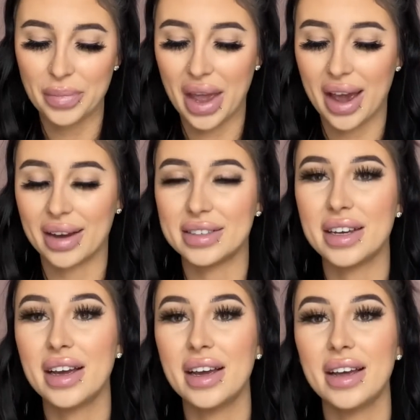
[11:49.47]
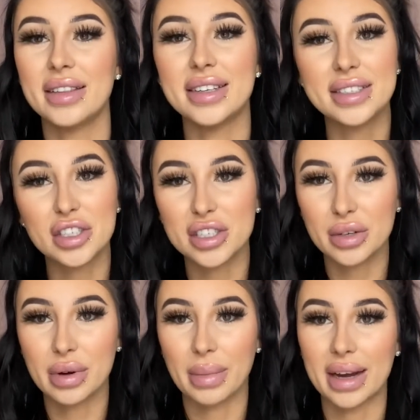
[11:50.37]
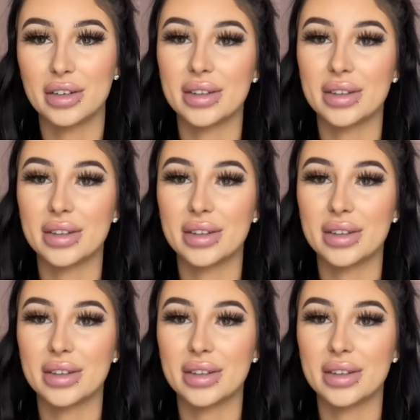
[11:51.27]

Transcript: and this is just a reminder